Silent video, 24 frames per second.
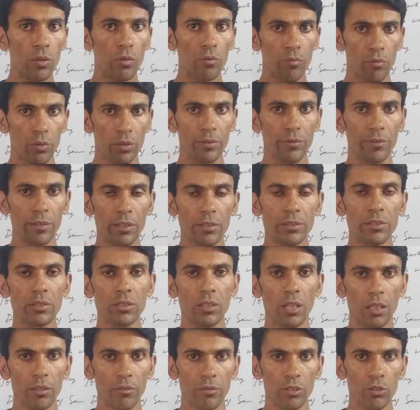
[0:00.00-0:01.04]
we will
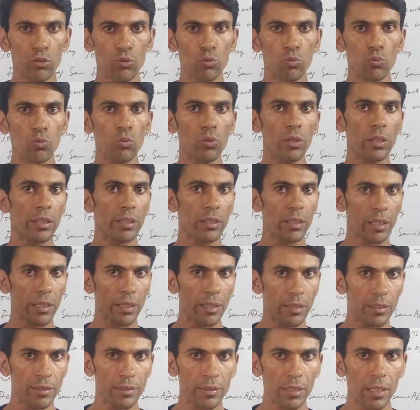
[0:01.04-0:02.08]
start with 2, in the
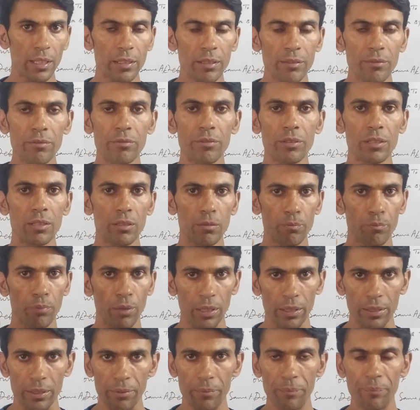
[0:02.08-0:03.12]
credit side with
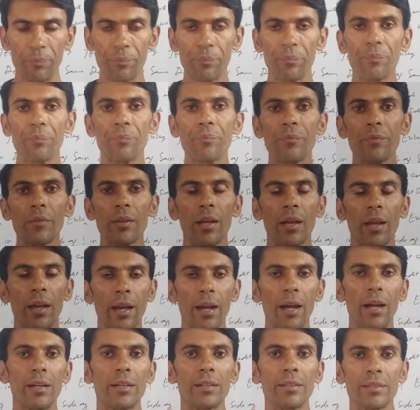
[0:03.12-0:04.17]
buy.
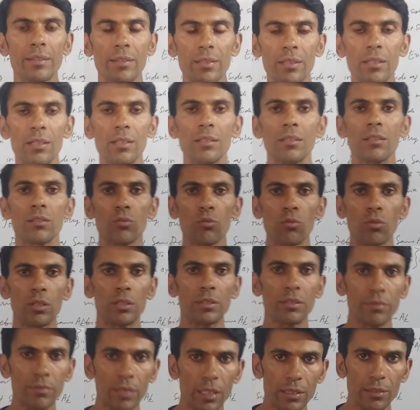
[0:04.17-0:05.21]
And third rule
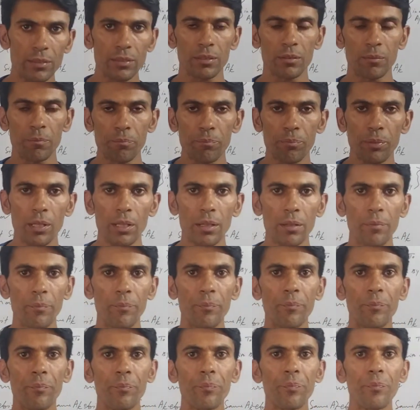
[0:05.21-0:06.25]
is very simple.
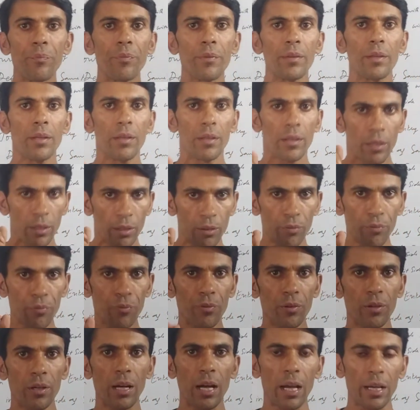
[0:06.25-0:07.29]
If
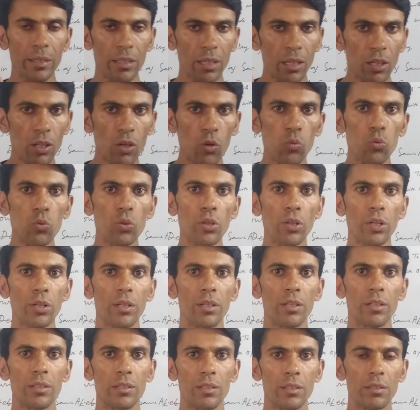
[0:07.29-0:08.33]
any account
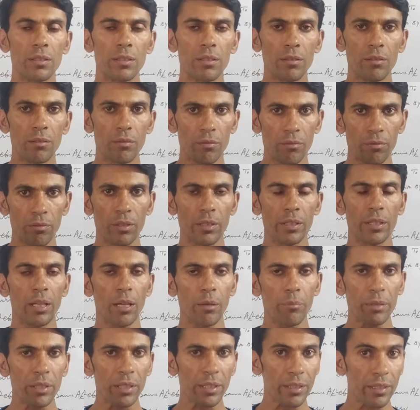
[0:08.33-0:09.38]
will
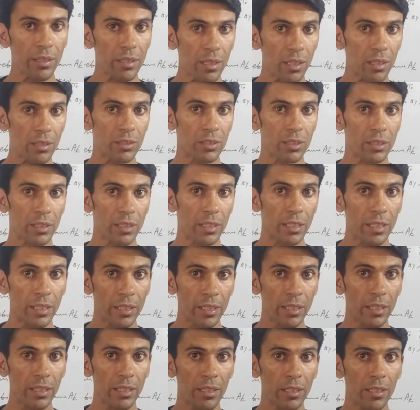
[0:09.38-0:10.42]
debit in the journal
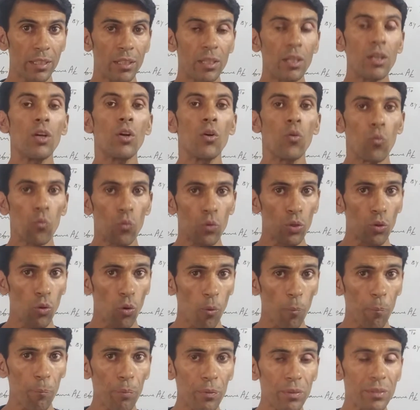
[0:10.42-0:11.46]
entry, we
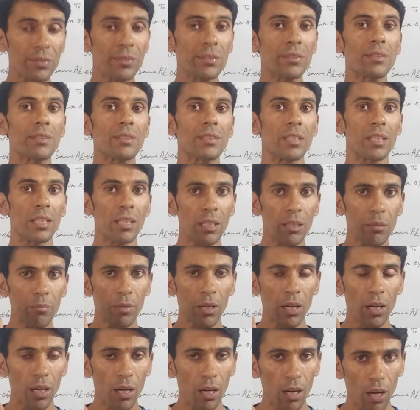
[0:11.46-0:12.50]
open same
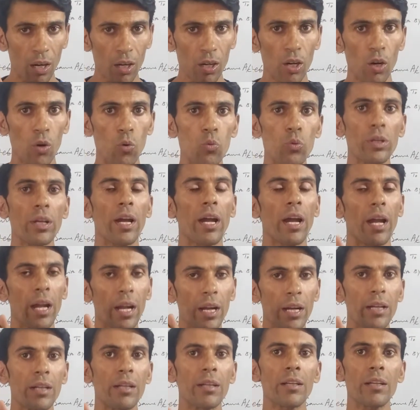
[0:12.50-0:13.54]
account
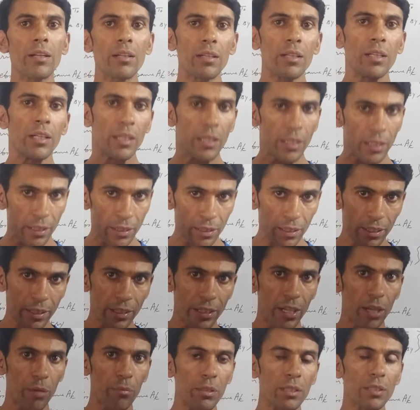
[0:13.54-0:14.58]
and in the
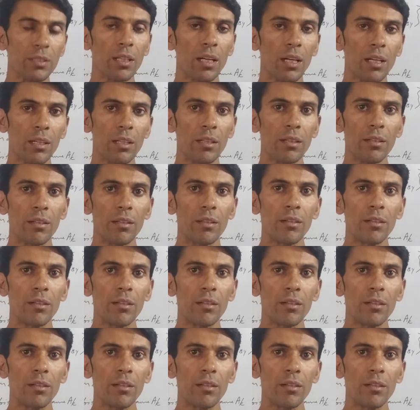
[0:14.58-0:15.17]
debit side